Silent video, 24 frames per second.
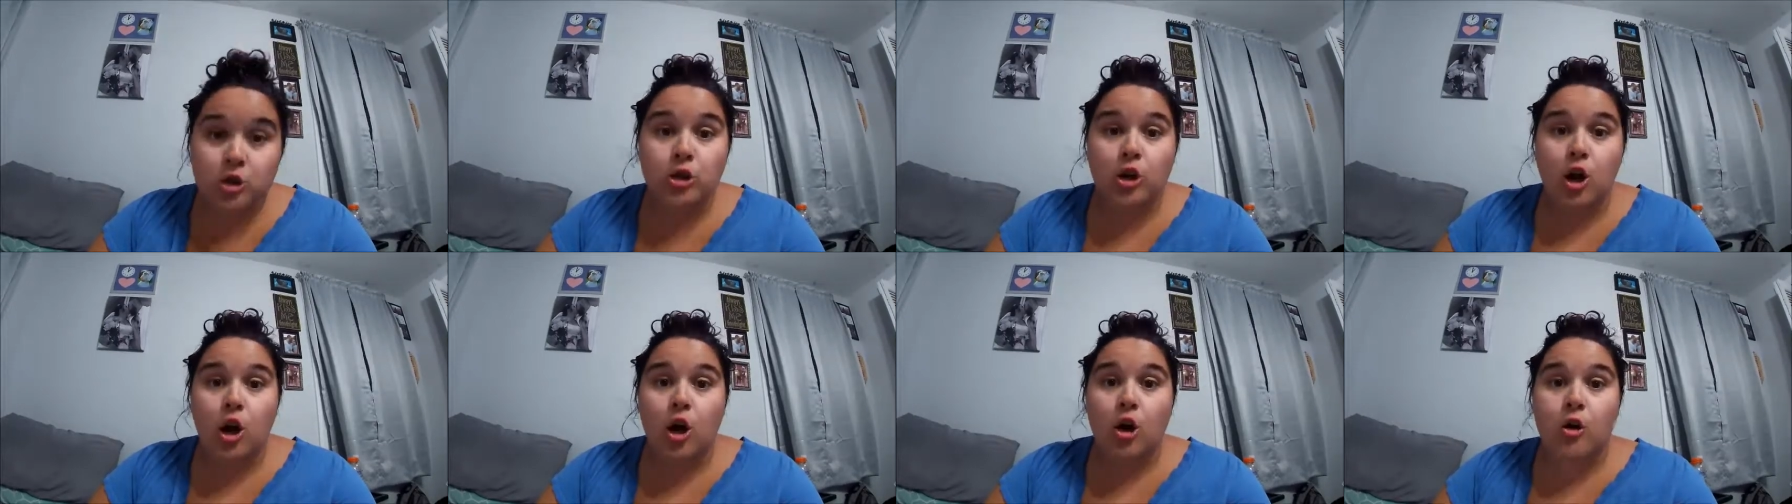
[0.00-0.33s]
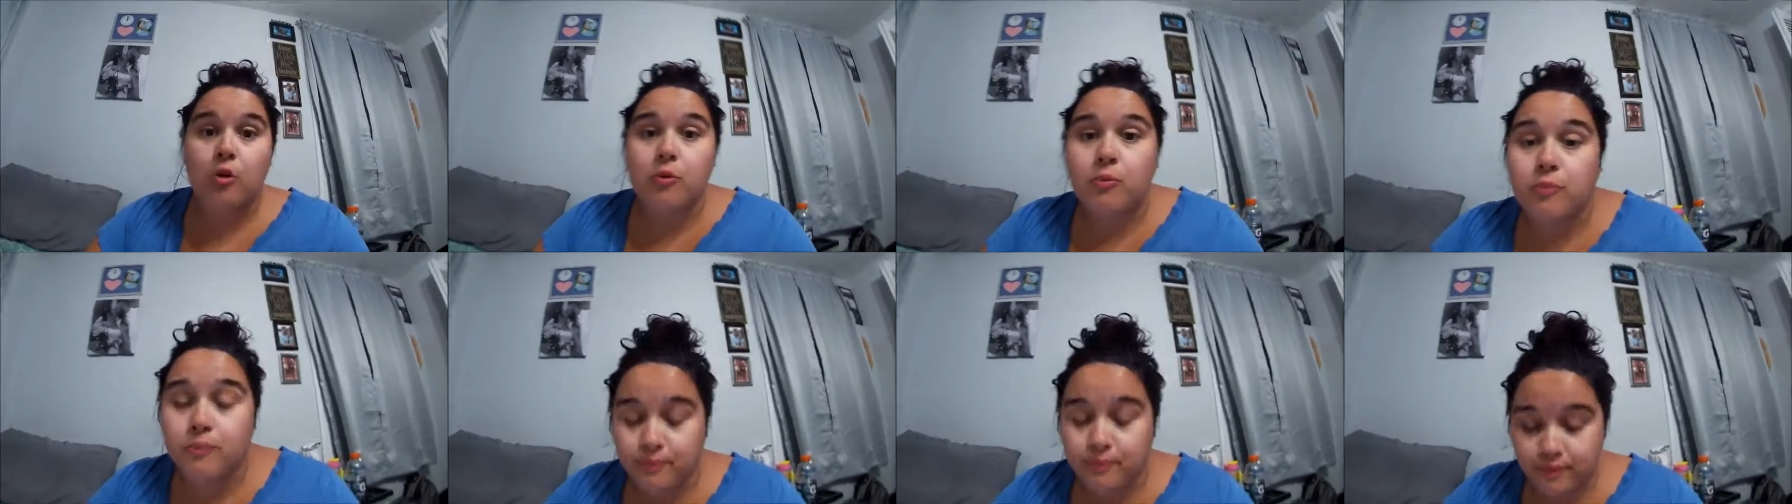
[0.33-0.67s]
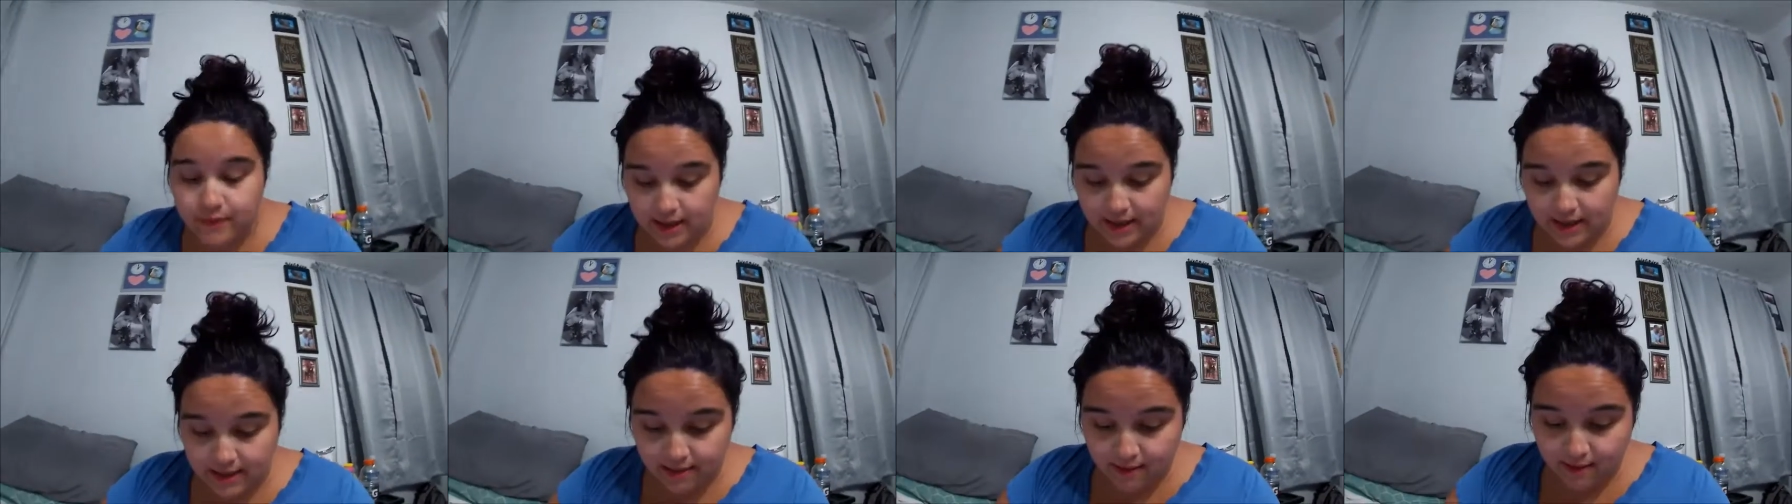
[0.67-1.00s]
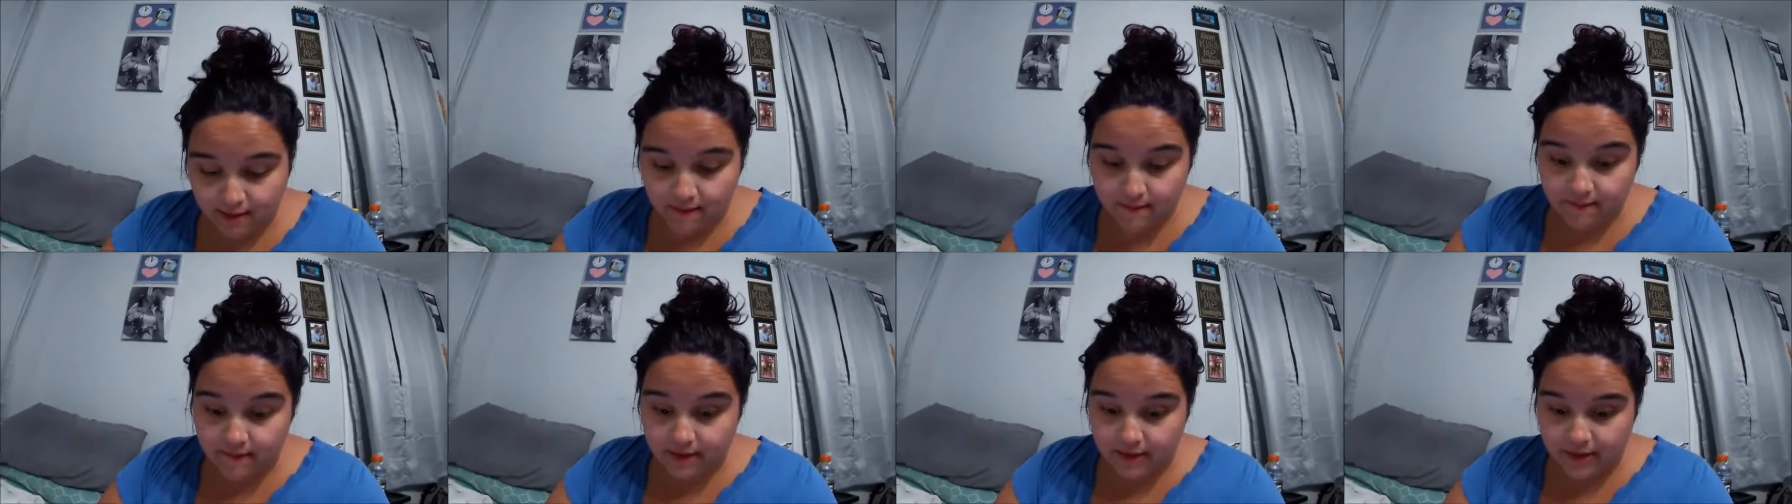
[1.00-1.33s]
So it's
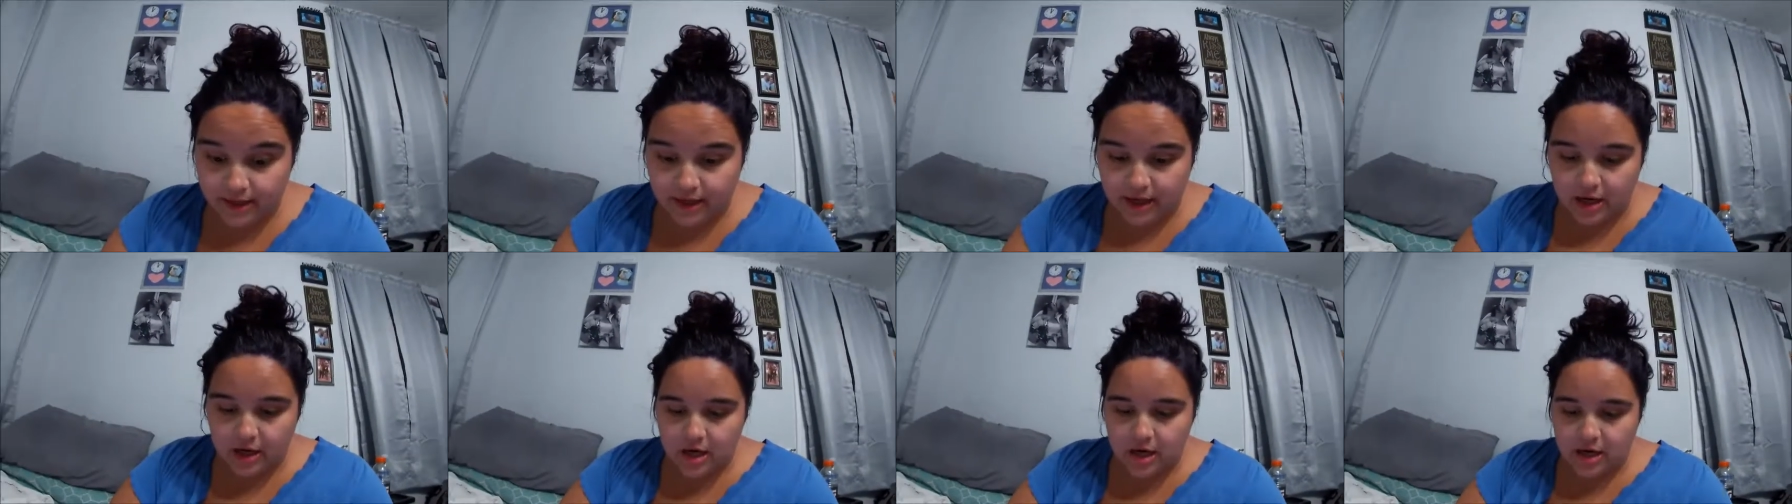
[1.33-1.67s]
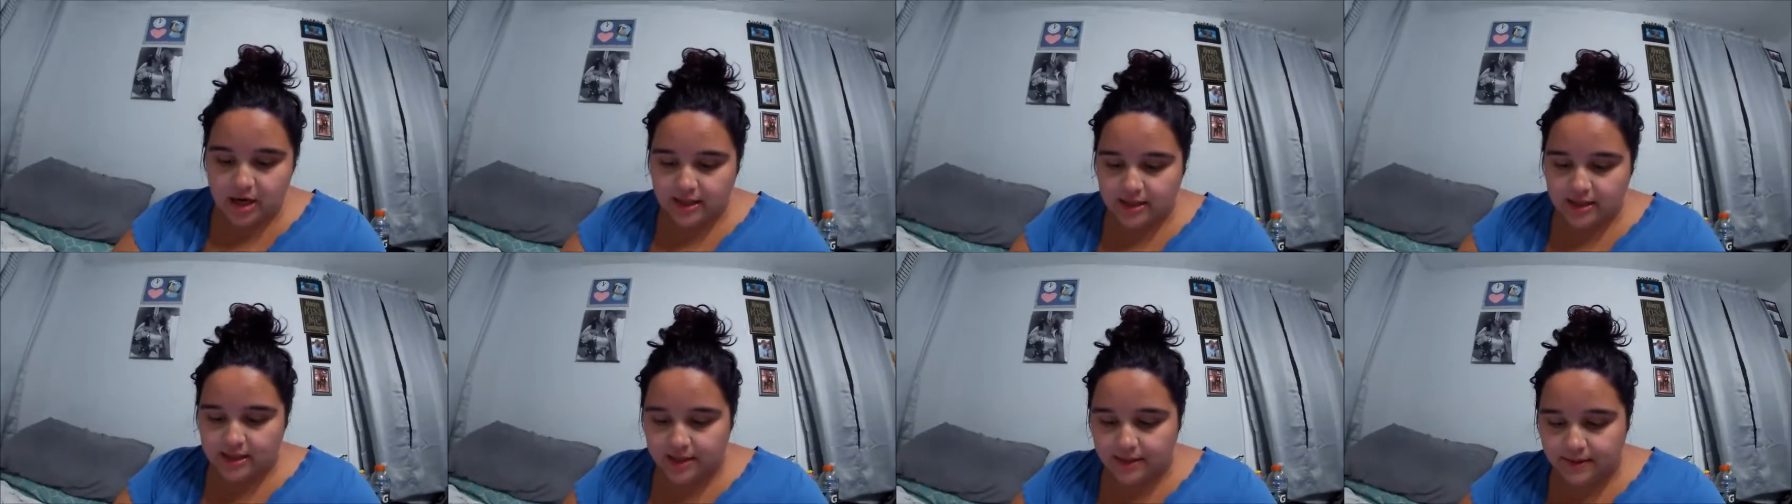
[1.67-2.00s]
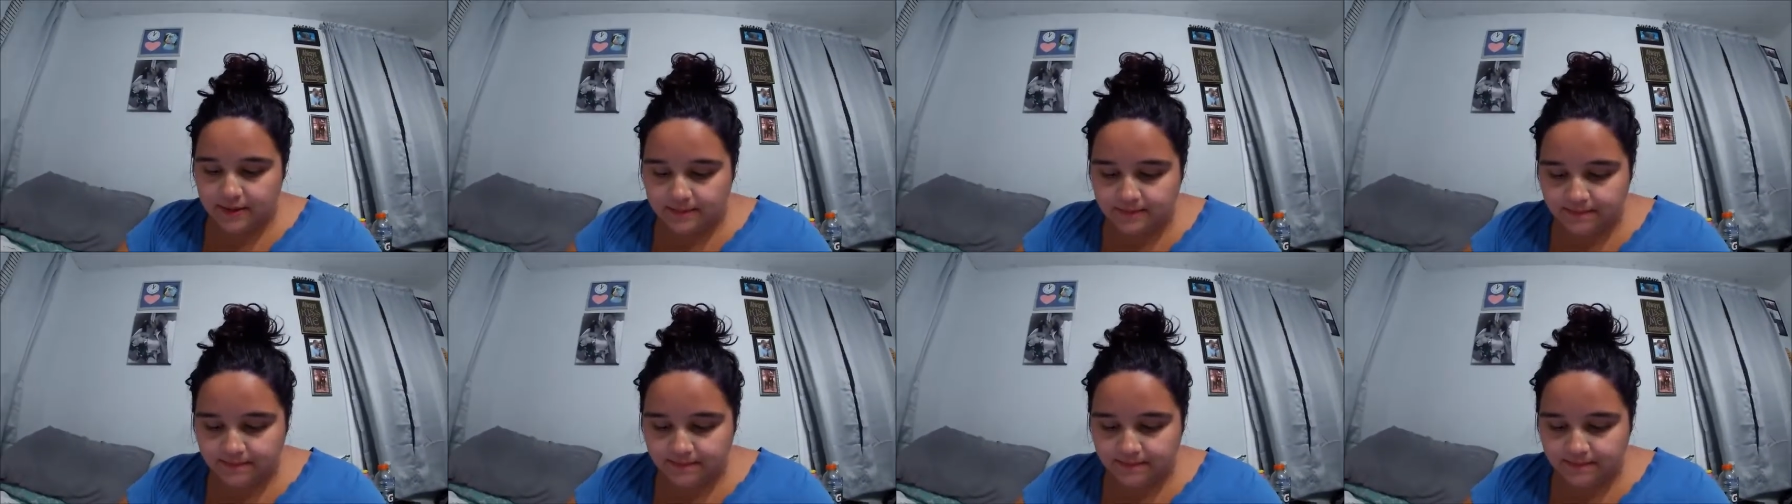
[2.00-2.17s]
very hot.